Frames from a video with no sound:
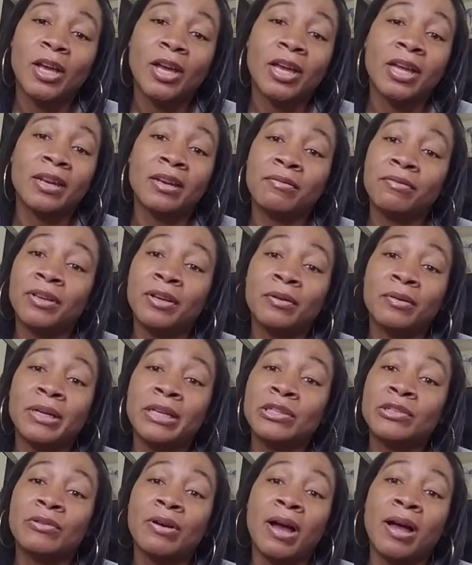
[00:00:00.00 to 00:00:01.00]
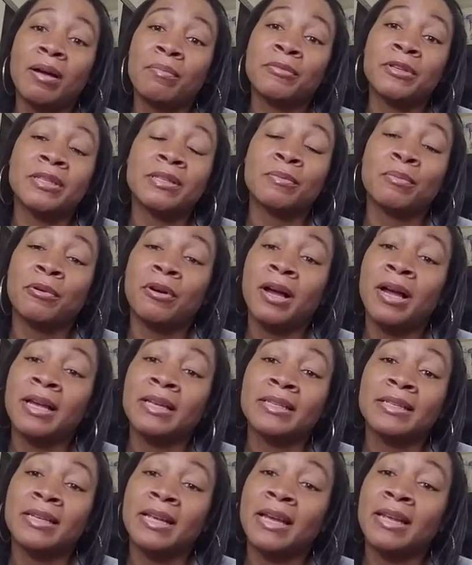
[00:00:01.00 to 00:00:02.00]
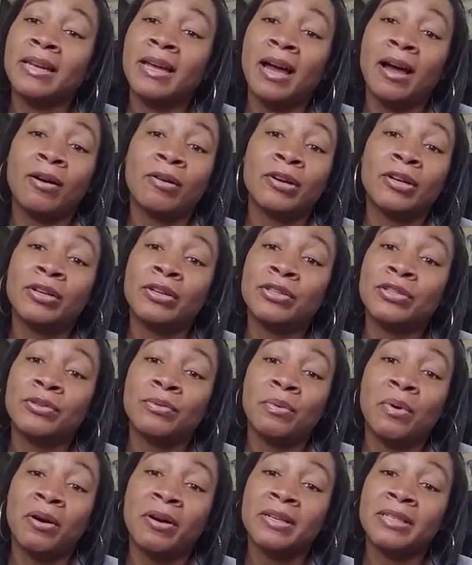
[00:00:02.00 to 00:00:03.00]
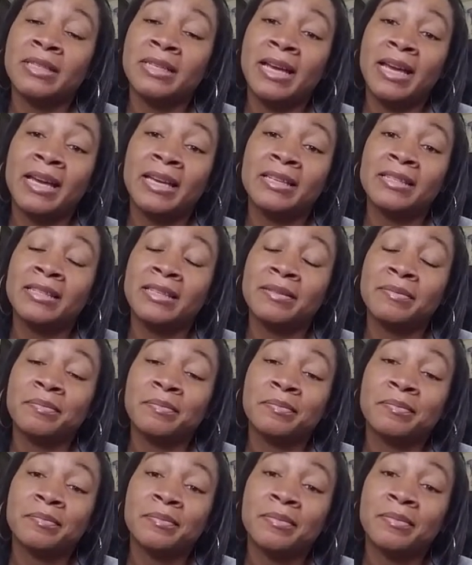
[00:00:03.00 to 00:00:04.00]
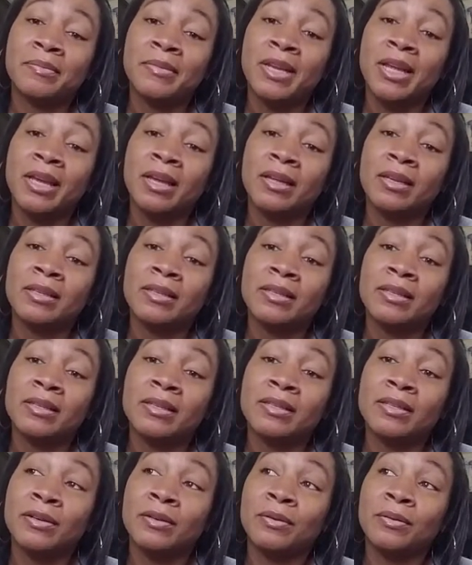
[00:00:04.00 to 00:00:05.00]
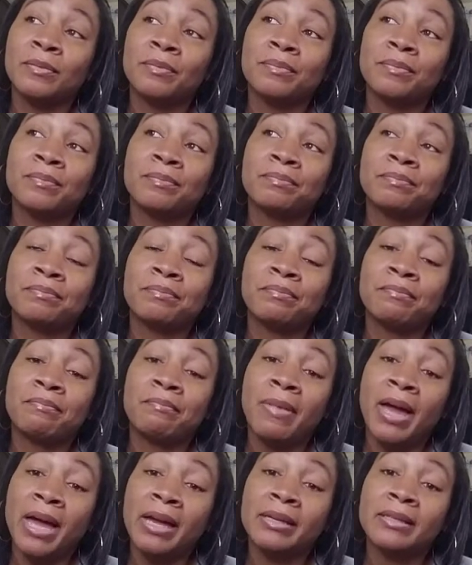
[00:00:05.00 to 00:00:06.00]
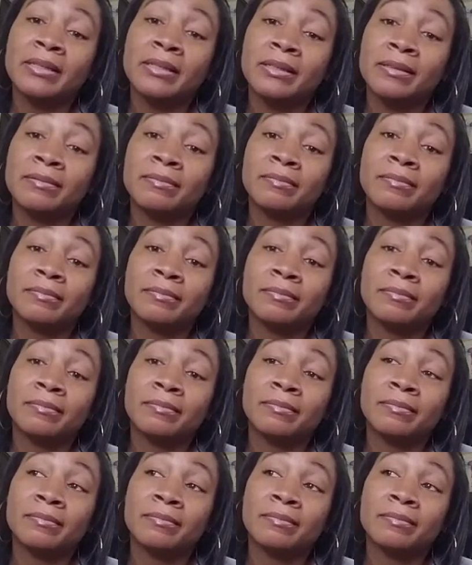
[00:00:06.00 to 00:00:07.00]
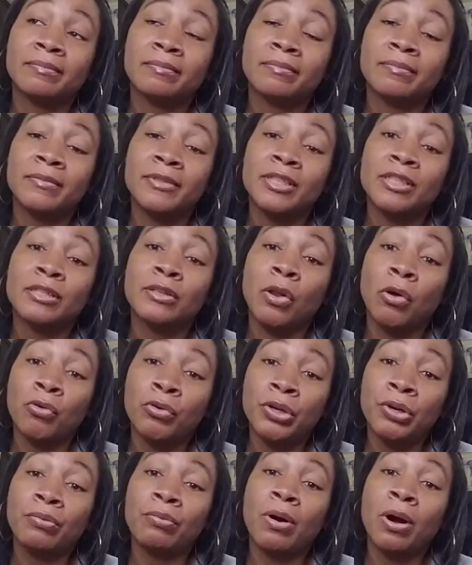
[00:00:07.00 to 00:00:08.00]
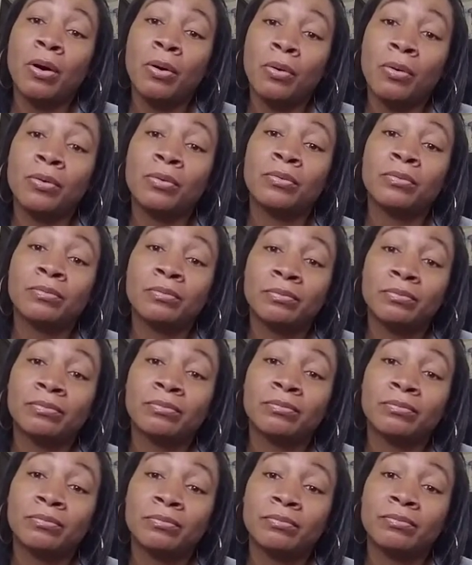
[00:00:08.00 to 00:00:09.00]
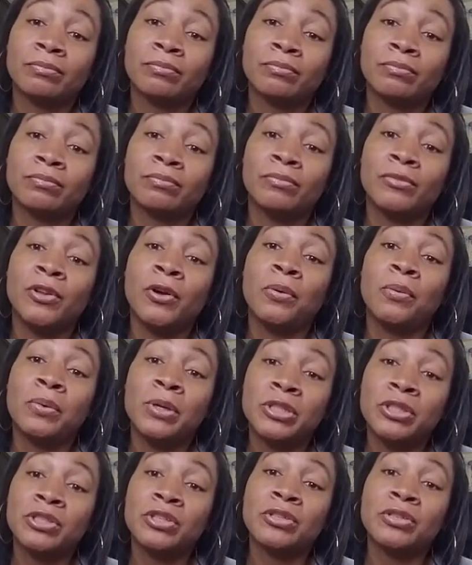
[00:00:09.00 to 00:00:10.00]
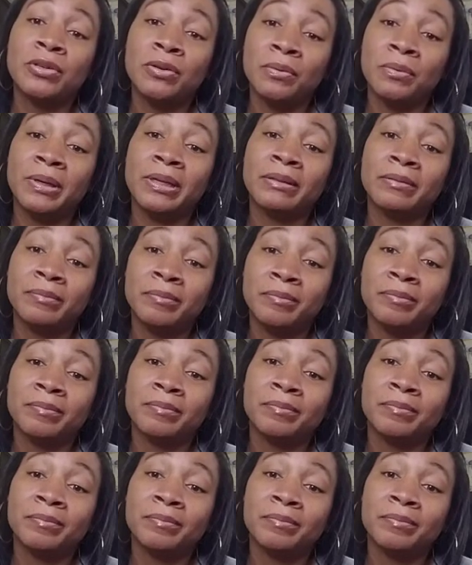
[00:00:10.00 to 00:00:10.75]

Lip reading: And if he don't get you, I'll be surprised at how good you are as an agent. So, Max, slow your roll. Know what you're doing.